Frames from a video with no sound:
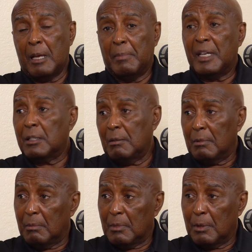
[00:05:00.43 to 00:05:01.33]
I met
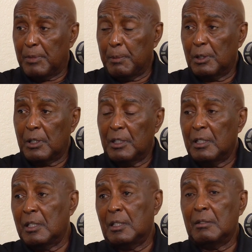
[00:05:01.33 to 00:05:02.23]
the people in
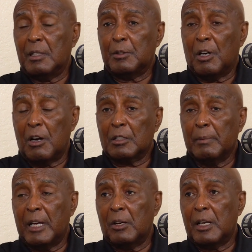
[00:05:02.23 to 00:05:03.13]
it, and they talked
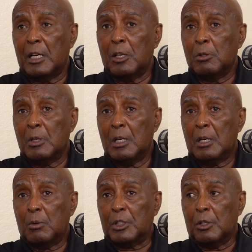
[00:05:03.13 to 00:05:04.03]
about
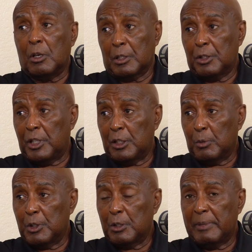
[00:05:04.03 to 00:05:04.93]
what the
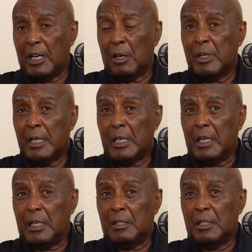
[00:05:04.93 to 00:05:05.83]
organization was about.
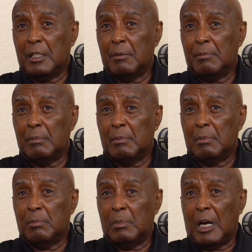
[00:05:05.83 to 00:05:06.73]
And
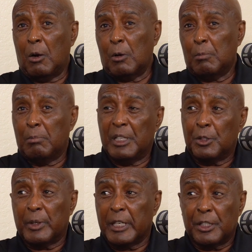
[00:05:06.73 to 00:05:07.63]
our
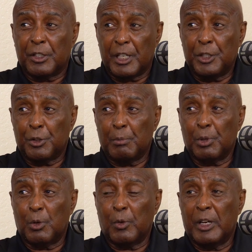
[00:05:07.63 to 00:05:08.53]
mentoring education
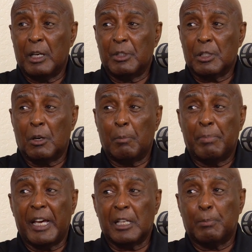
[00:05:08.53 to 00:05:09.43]
program is called
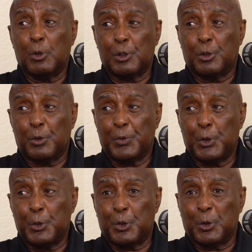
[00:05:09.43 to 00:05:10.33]
Passport to the
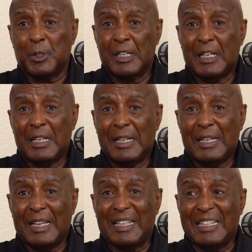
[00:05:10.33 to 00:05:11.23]
Future,
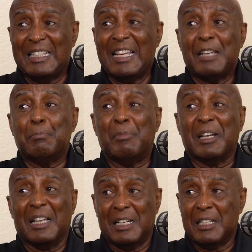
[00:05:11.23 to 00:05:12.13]
and it hadn't
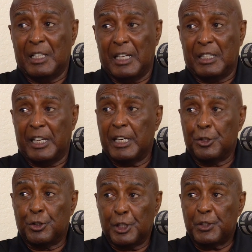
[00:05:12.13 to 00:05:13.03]
begun yet. They had
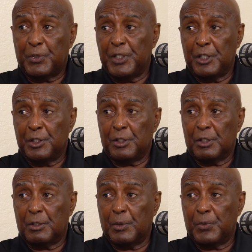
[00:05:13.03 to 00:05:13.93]
just finished
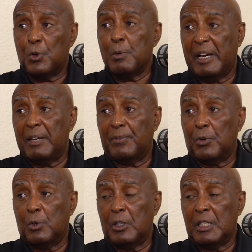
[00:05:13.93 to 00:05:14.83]
the format for it.